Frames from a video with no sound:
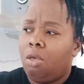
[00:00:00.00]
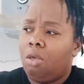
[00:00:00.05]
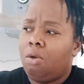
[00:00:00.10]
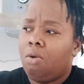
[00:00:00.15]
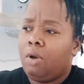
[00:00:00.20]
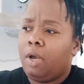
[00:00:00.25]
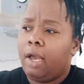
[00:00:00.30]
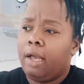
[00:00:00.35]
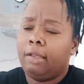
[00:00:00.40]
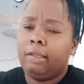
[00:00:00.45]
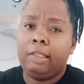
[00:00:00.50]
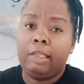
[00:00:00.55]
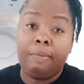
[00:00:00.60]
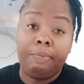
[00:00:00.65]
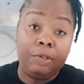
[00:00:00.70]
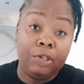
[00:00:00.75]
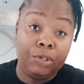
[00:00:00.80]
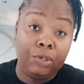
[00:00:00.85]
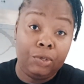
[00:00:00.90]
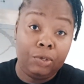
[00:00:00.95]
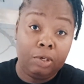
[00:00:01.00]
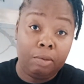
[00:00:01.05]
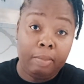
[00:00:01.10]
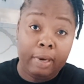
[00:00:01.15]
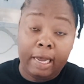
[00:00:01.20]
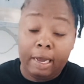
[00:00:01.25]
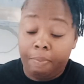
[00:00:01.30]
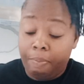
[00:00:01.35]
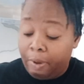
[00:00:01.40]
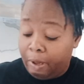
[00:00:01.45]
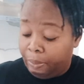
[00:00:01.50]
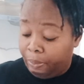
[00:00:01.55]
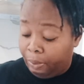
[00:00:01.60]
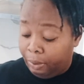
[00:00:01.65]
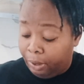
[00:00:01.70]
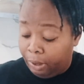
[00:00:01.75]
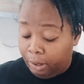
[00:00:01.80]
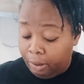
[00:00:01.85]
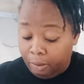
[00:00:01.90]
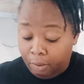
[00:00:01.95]
You can substitute the black
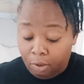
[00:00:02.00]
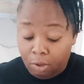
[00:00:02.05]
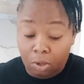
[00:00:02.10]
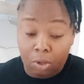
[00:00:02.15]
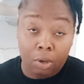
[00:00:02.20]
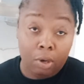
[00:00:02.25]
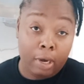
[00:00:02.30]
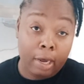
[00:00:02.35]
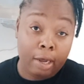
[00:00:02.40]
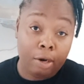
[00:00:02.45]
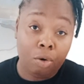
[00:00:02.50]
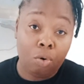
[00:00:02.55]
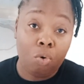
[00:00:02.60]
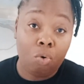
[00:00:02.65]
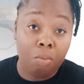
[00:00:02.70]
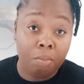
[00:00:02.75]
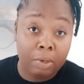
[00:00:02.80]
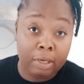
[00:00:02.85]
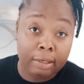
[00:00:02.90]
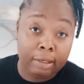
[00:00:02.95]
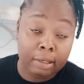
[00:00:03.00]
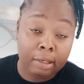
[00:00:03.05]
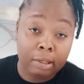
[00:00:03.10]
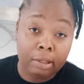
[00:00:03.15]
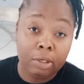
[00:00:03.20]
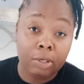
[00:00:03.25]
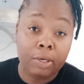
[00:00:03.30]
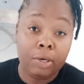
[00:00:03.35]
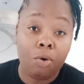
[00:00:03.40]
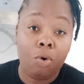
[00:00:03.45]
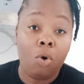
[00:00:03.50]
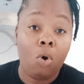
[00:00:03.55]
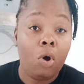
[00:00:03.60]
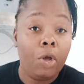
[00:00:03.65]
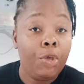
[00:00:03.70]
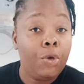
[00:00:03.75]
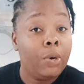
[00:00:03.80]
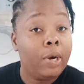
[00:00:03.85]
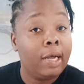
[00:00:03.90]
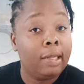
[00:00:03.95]
pepper, you can omit it,
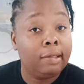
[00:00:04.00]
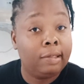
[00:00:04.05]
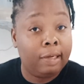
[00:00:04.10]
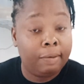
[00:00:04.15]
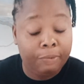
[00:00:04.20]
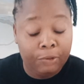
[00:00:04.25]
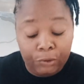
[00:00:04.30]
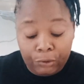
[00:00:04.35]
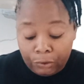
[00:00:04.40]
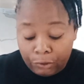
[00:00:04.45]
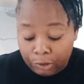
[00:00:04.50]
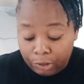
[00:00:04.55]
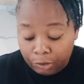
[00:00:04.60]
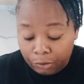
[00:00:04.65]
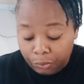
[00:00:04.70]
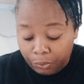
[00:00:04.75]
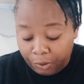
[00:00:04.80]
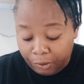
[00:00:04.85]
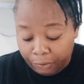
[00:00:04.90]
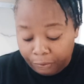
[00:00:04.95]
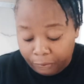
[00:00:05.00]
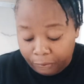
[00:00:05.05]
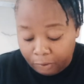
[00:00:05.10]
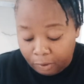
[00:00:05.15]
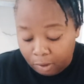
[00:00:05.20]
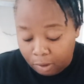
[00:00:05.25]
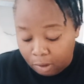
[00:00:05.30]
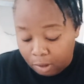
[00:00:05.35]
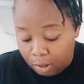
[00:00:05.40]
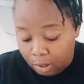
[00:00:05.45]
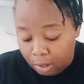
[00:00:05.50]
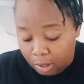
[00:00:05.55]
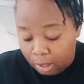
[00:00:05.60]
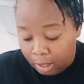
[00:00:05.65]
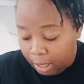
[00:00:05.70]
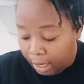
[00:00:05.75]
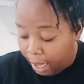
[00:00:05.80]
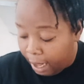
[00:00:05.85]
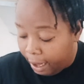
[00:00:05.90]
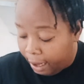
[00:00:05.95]
or you can substitute it with
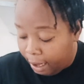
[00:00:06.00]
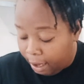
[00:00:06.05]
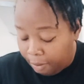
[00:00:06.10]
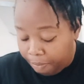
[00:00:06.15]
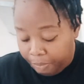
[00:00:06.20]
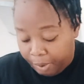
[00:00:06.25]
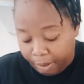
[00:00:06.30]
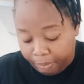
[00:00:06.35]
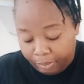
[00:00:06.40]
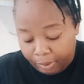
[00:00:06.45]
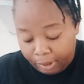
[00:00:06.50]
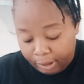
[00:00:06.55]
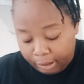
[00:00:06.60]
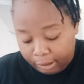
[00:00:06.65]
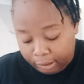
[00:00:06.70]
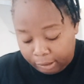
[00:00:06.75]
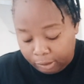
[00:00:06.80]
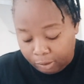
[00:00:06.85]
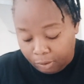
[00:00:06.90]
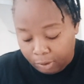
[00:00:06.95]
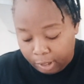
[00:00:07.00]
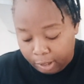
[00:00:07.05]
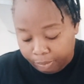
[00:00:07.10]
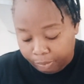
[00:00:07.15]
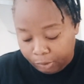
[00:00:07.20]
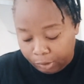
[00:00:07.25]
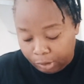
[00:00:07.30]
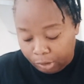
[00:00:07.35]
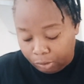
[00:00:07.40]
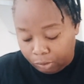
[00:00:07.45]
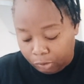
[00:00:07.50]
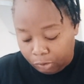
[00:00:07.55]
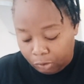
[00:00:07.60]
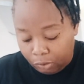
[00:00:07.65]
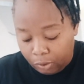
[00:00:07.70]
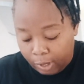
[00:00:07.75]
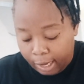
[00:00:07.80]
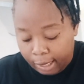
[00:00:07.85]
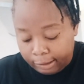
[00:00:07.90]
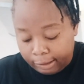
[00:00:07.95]
cayenne pepper. It's all up to you.
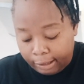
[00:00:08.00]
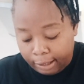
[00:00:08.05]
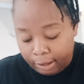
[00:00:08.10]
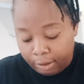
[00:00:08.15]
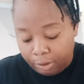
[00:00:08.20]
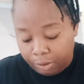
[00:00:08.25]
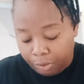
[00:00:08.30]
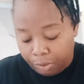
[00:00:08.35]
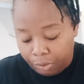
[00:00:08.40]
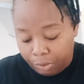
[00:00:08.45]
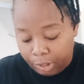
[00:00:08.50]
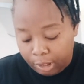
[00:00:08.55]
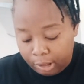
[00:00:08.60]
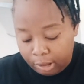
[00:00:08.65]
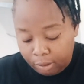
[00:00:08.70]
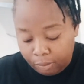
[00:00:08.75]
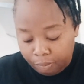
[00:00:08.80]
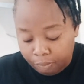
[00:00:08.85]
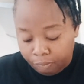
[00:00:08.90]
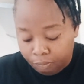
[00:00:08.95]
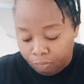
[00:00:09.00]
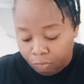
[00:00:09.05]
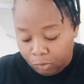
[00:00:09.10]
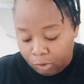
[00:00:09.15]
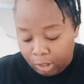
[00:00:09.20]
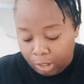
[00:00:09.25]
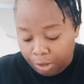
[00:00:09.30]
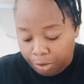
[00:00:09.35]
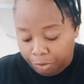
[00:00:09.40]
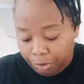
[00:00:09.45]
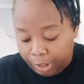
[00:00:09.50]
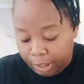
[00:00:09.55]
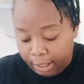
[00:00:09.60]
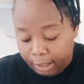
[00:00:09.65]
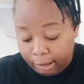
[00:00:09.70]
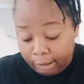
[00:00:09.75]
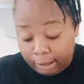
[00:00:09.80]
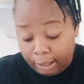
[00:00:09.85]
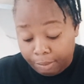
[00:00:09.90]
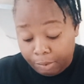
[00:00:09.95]
So as I throw in the
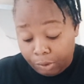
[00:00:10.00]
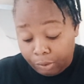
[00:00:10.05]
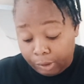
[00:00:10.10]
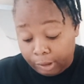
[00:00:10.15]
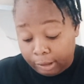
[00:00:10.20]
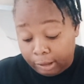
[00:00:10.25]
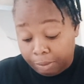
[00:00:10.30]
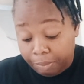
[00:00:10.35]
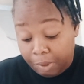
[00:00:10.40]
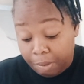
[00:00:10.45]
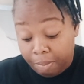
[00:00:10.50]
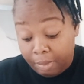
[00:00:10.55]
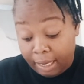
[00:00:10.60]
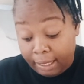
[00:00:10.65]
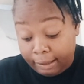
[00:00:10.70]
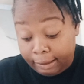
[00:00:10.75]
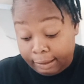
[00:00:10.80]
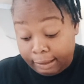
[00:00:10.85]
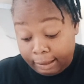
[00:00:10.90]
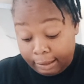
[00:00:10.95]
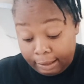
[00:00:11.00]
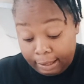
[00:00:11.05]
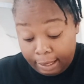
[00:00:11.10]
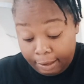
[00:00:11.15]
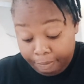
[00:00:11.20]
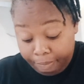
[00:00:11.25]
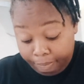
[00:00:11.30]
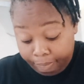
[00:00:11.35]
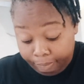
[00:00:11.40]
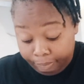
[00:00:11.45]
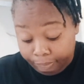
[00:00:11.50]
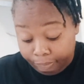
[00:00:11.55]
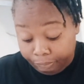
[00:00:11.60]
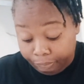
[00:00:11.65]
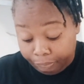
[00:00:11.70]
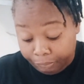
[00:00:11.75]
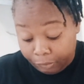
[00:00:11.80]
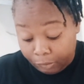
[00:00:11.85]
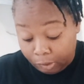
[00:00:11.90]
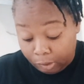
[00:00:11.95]
ingredients, I'm going to be mixing them
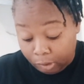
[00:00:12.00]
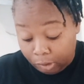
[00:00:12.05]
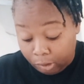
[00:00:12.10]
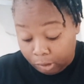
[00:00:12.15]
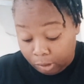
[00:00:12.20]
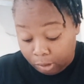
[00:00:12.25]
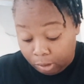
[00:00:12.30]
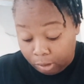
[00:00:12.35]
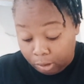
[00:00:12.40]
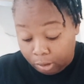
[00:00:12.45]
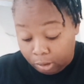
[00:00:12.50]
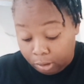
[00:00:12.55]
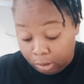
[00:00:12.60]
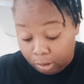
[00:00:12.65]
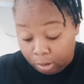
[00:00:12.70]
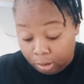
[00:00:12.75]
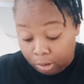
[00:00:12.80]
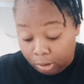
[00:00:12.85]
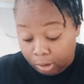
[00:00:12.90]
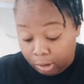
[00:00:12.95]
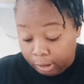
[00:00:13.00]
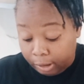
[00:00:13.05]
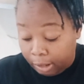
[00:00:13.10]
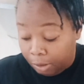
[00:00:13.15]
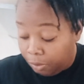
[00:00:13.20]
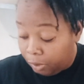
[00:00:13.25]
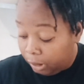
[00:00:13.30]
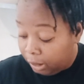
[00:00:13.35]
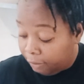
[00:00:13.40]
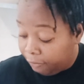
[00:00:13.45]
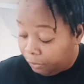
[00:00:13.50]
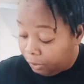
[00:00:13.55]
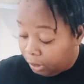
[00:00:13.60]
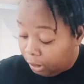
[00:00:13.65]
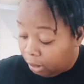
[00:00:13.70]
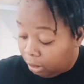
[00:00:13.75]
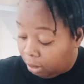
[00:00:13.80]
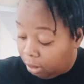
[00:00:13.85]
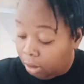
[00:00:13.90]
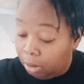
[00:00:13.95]
because I want
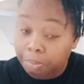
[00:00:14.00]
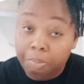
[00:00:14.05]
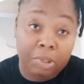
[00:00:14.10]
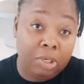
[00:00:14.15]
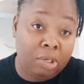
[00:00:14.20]
everything to